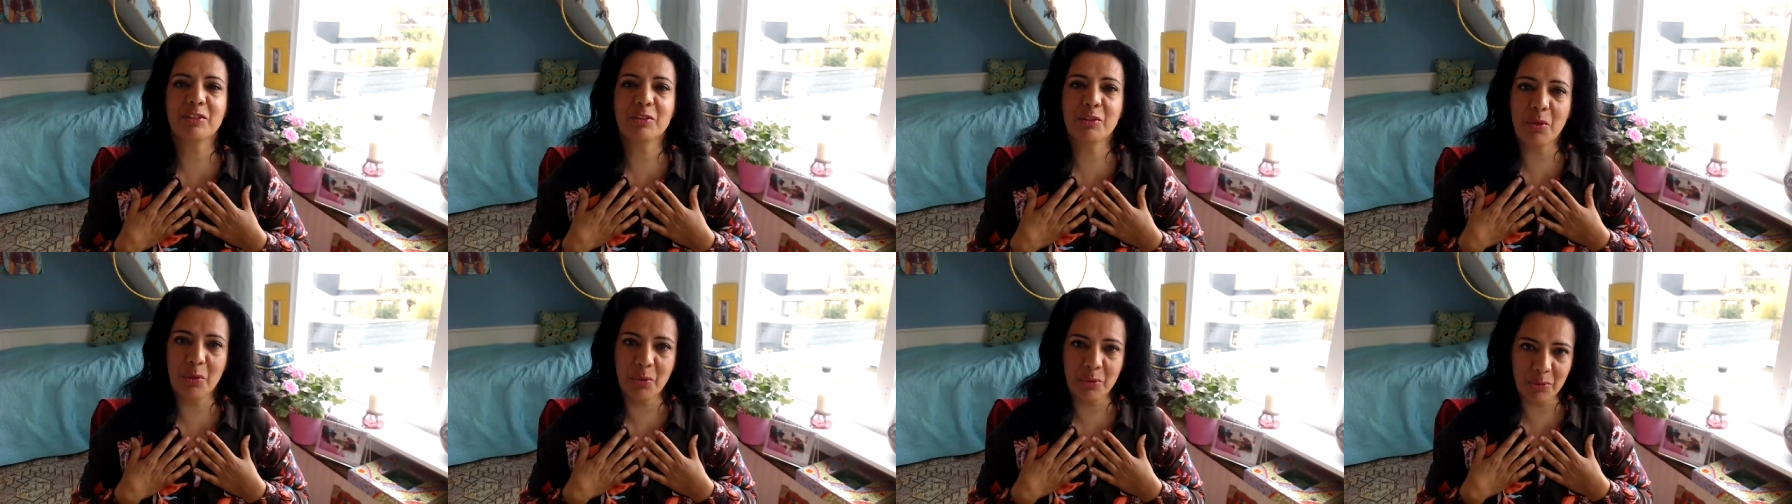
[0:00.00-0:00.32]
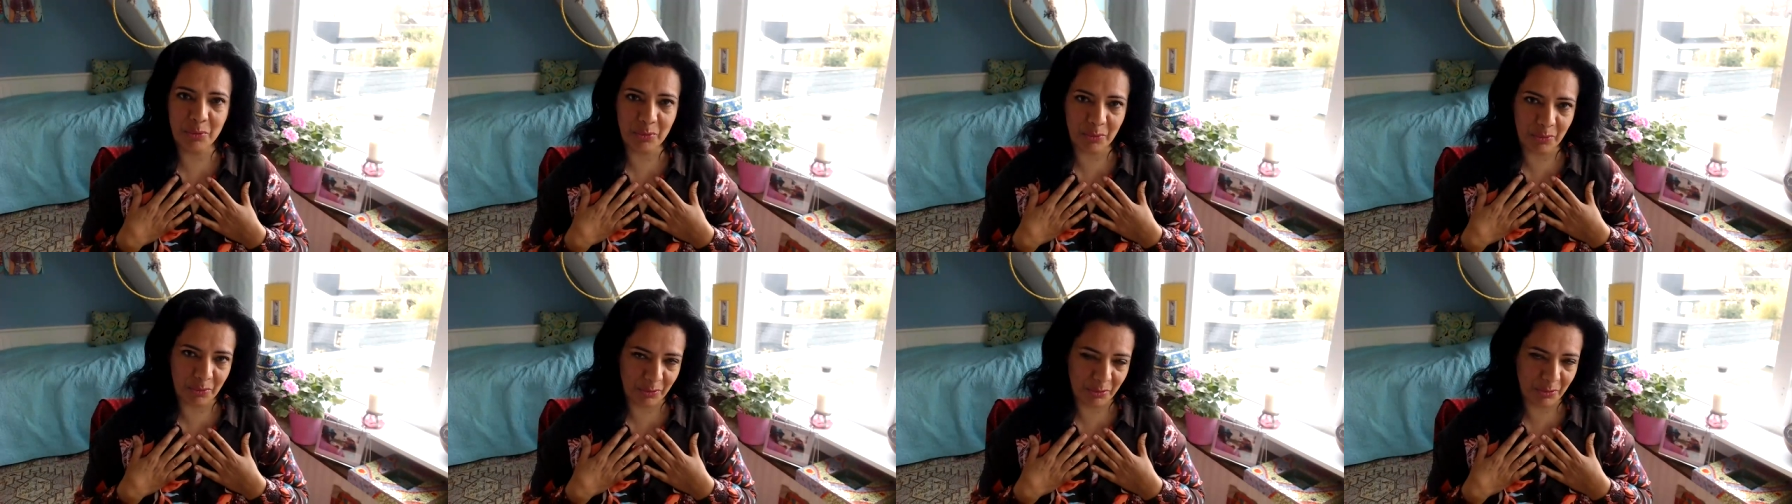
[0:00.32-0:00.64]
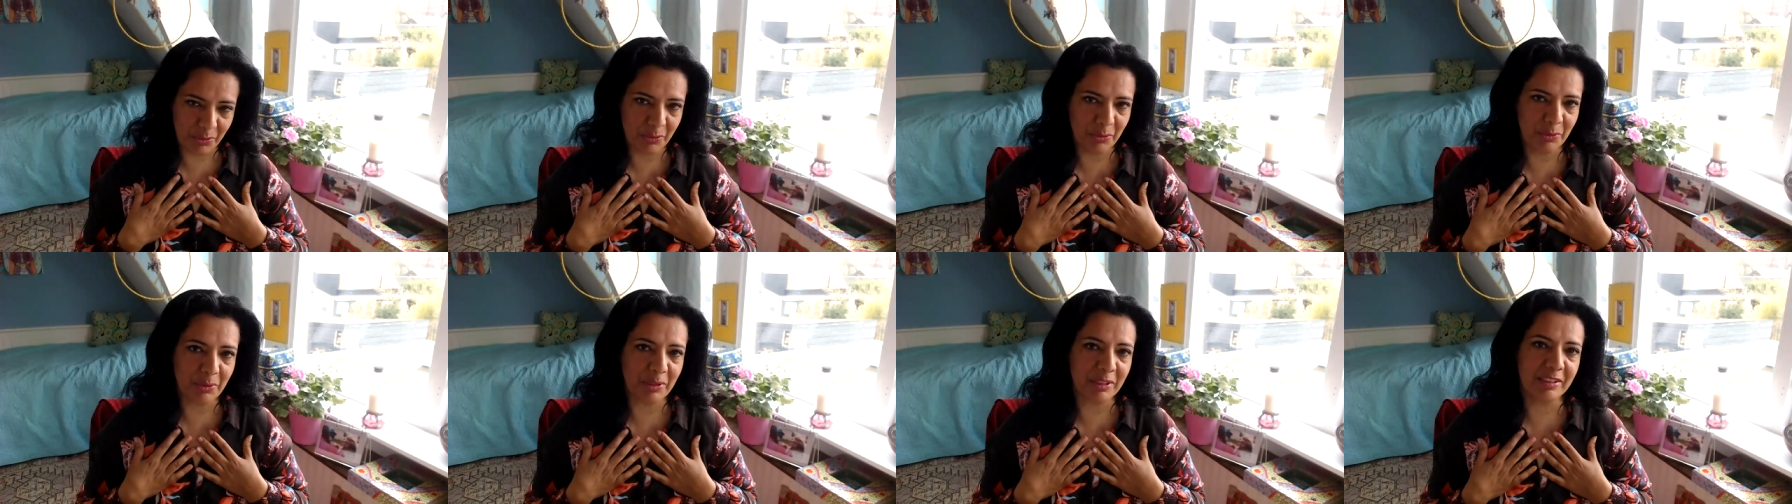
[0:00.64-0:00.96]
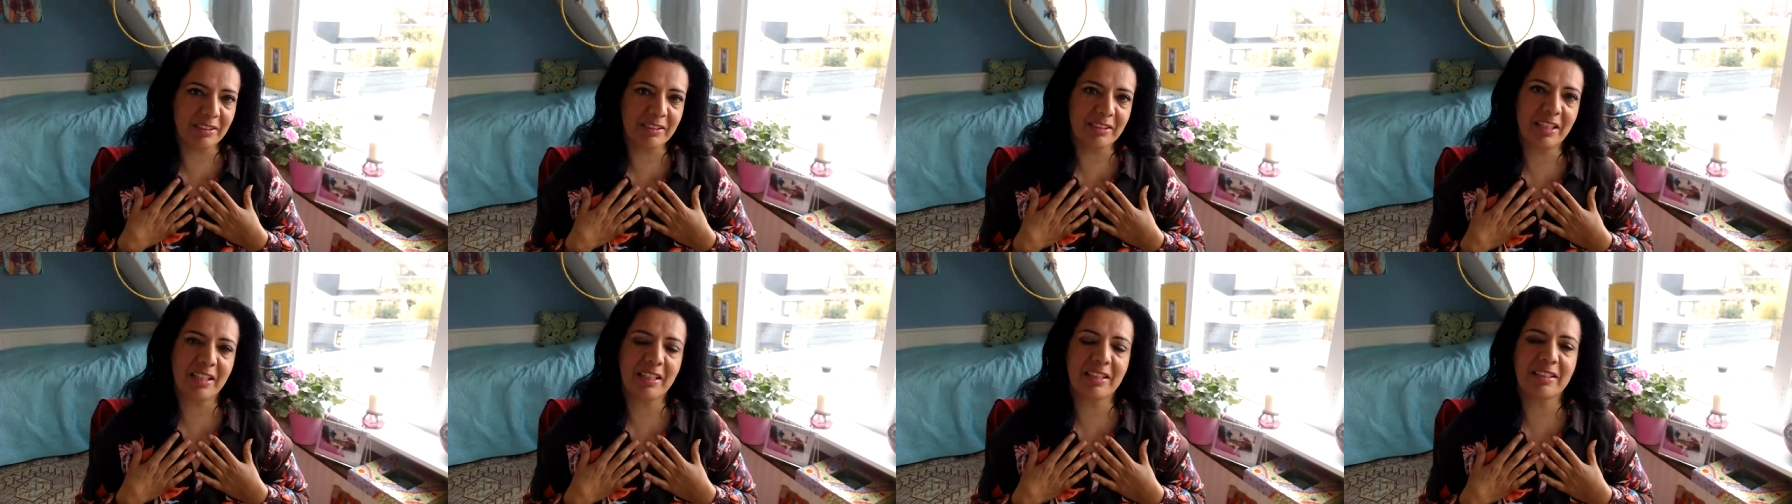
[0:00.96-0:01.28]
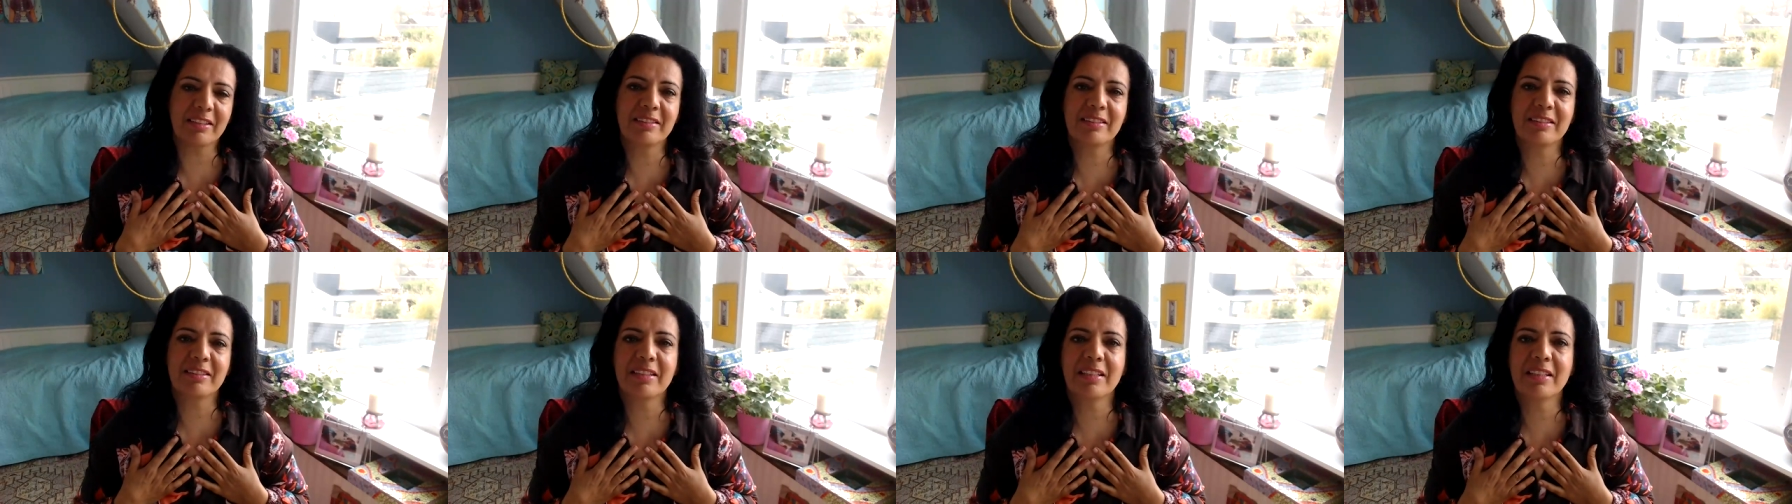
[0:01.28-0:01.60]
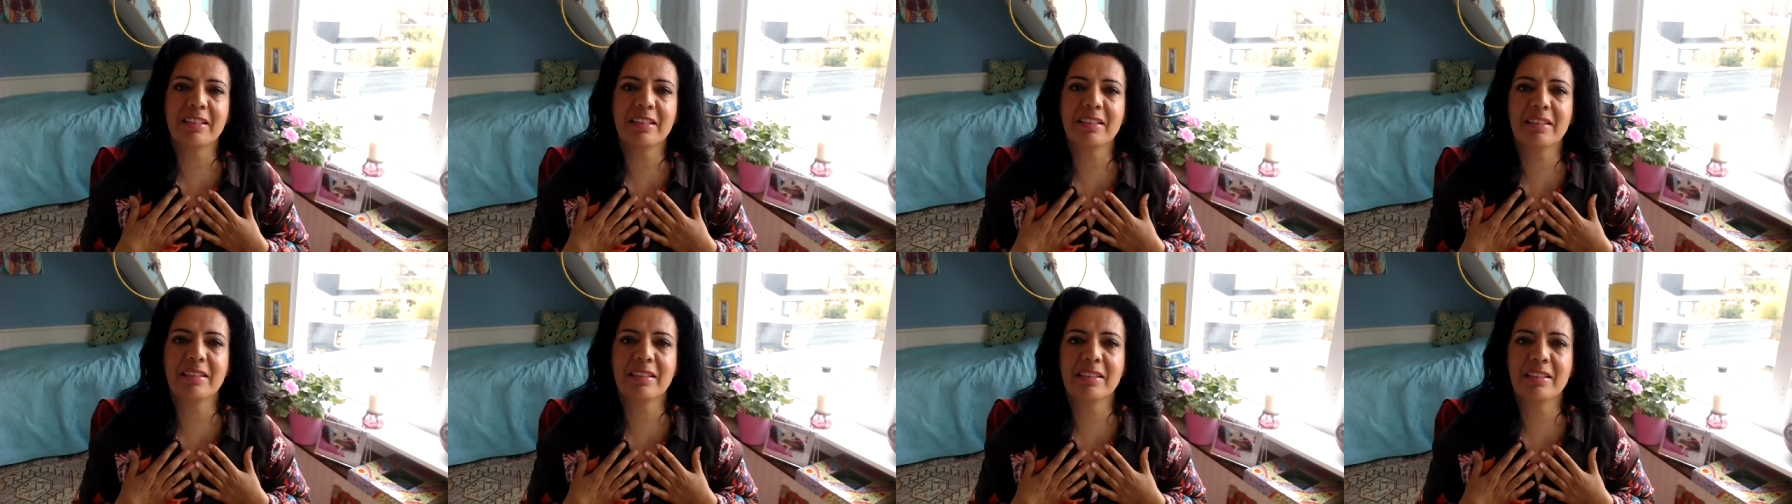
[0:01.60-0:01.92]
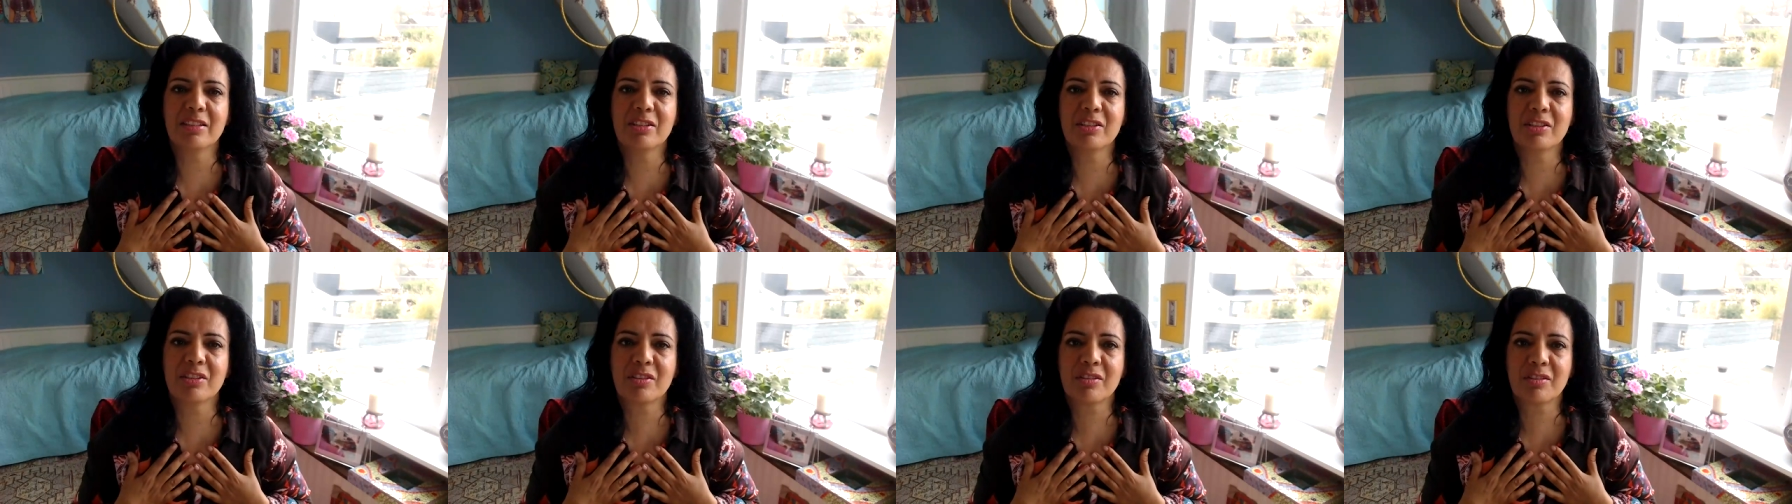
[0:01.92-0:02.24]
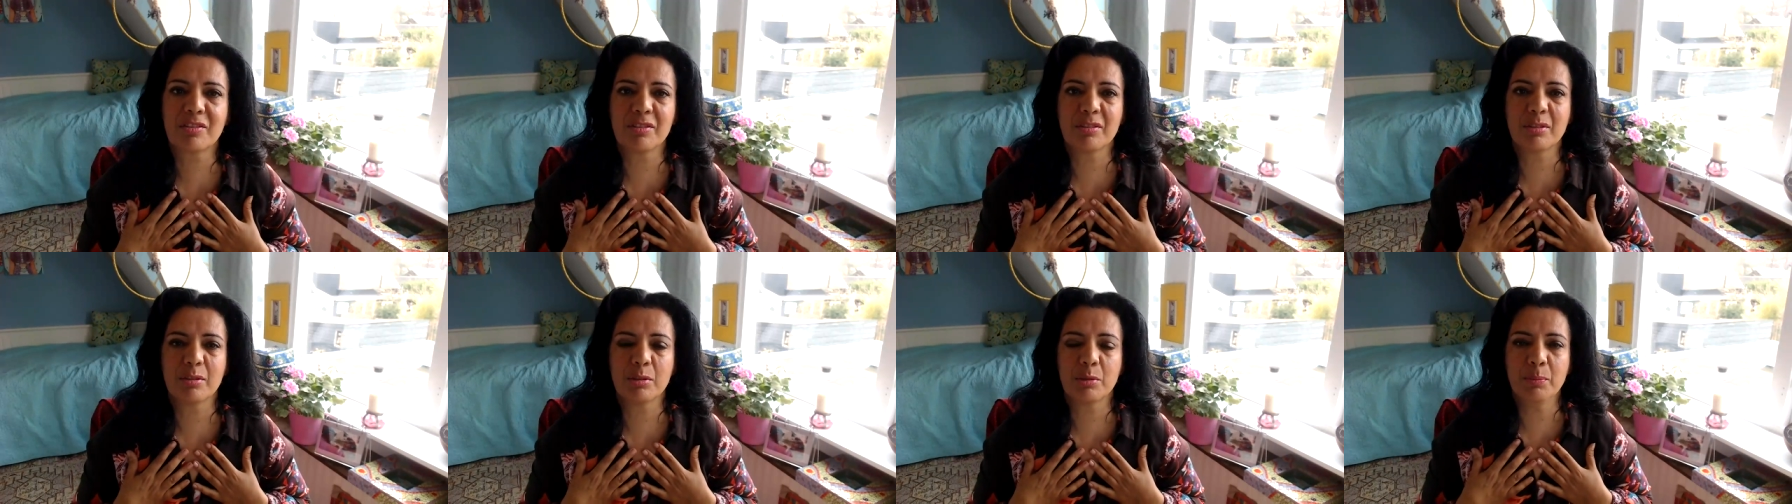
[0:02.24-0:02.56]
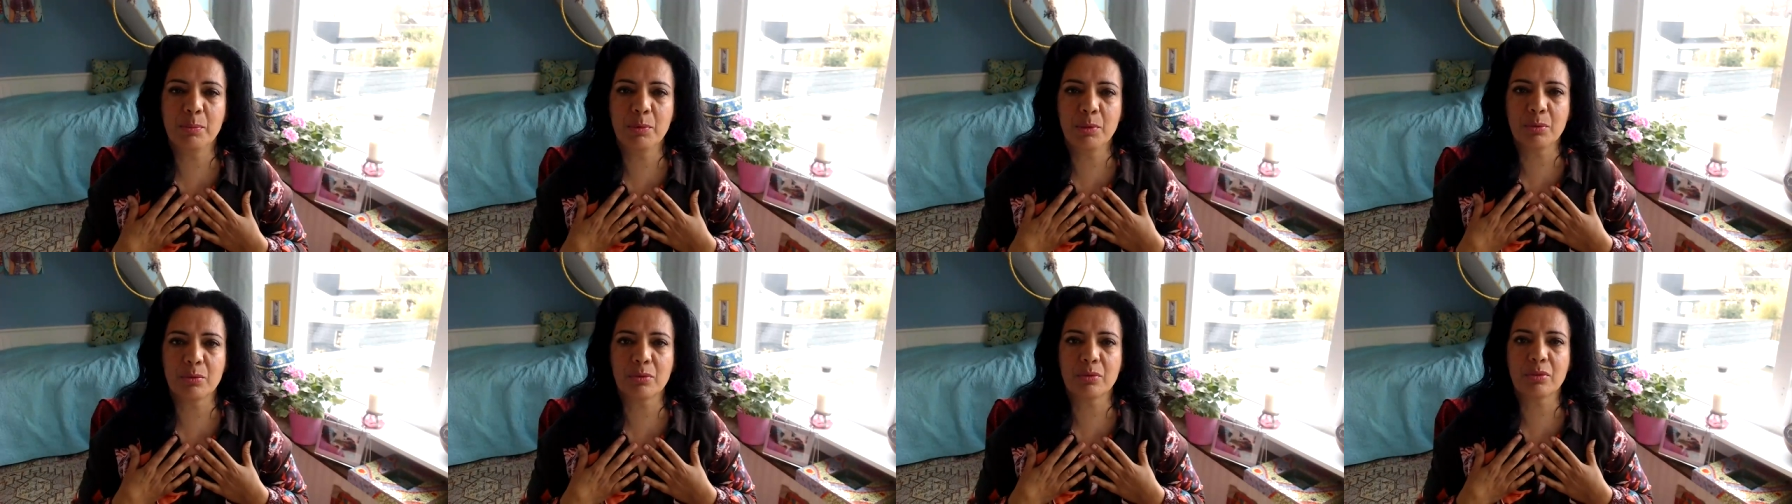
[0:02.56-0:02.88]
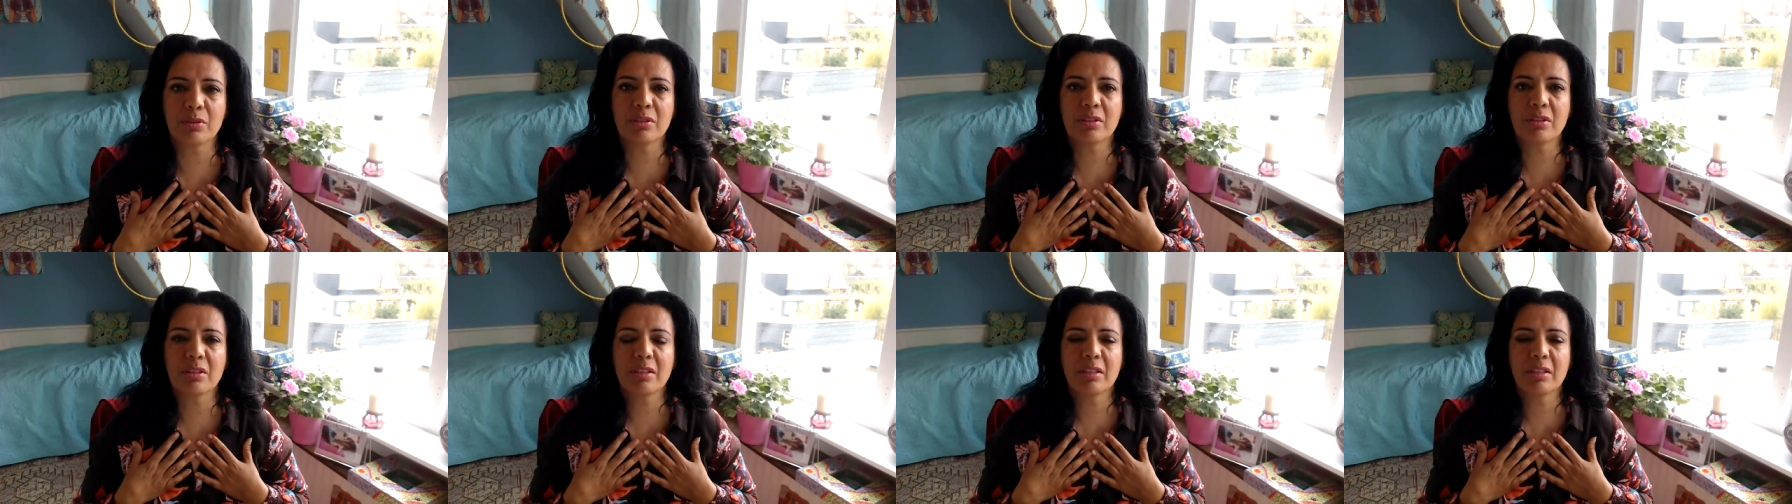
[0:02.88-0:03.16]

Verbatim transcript: go through it until it's transmute